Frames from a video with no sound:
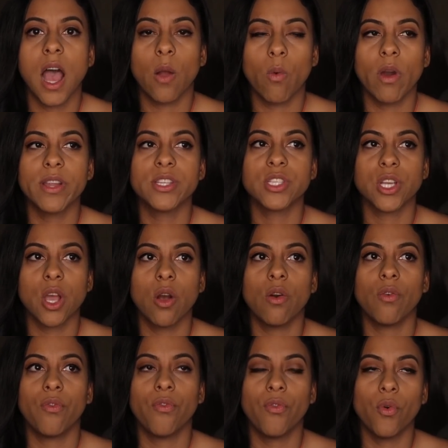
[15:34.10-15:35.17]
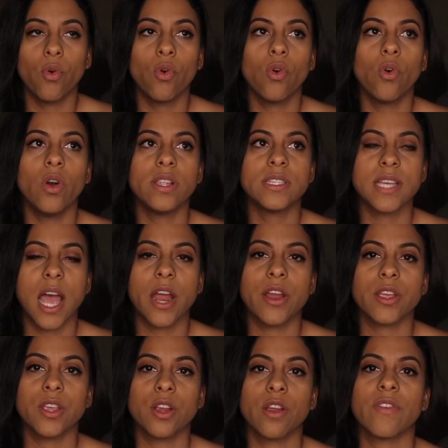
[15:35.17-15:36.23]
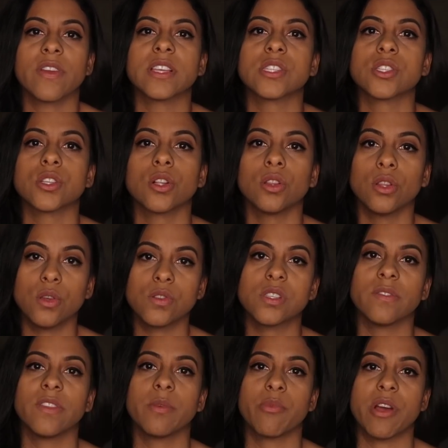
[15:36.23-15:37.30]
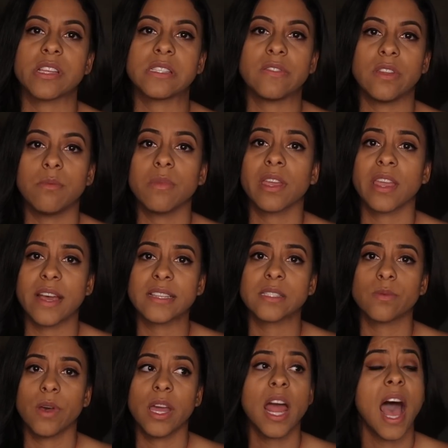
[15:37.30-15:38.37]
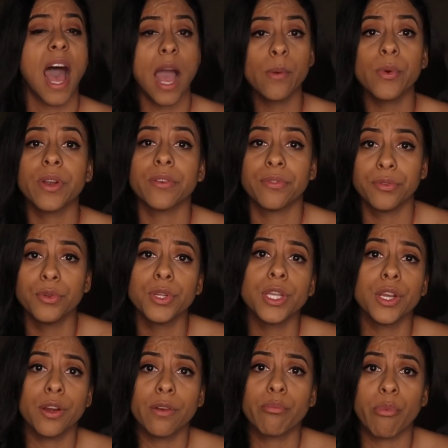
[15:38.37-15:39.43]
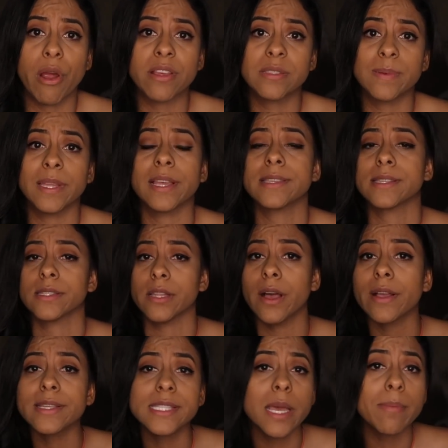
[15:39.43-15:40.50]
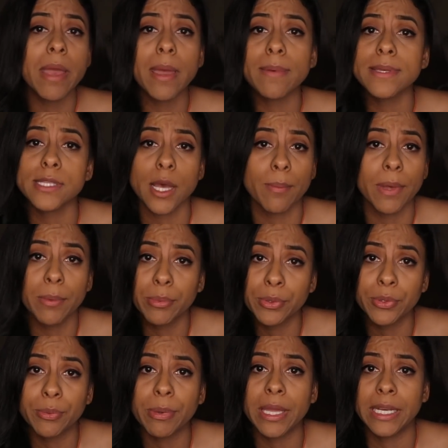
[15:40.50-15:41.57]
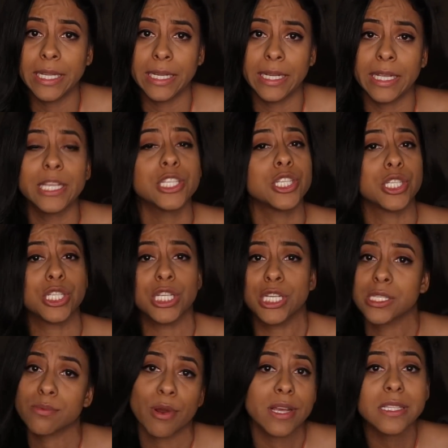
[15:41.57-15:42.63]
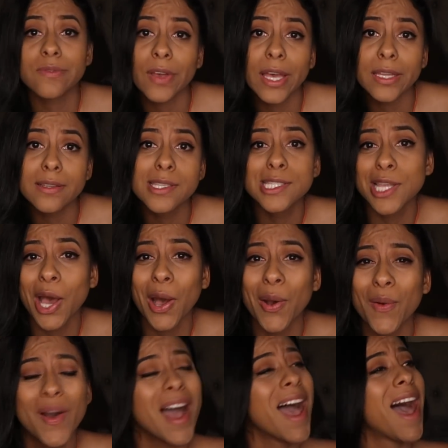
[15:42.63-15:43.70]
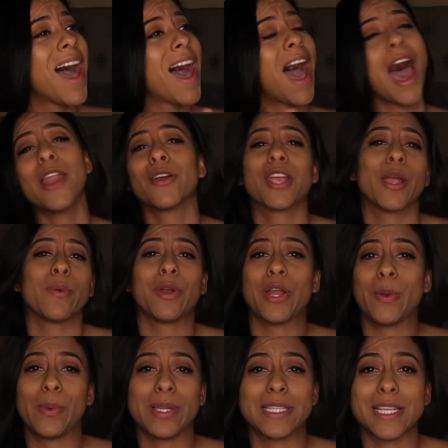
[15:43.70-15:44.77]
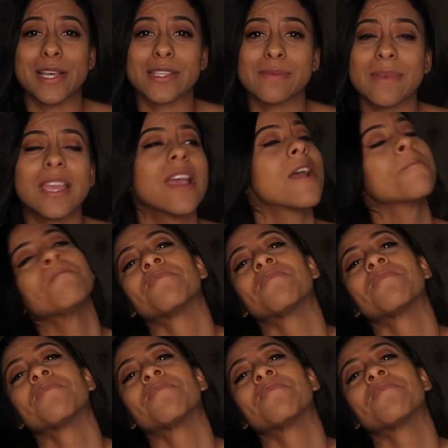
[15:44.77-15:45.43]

I wanted to go full entire year of exclusively breastfeeding, but guess what, I went a full year of breastfeeding, because as long as that baby's on my boob and eating, she is breastfed. So I don't care what nobody tells me.